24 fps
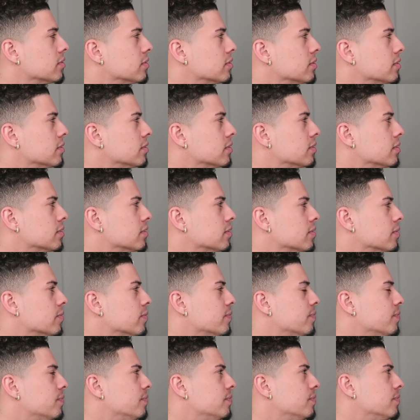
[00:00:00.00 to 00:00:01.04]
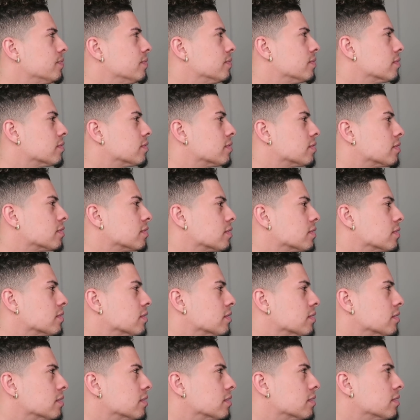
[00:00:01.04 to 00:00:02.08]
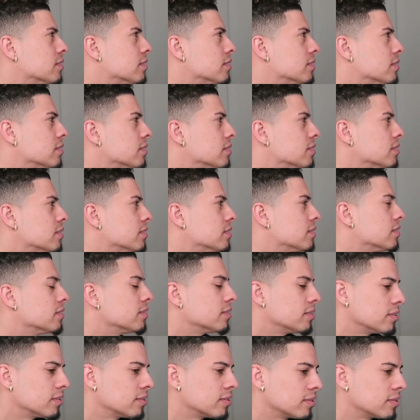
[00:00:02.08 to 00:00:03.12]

The person shown says nothing.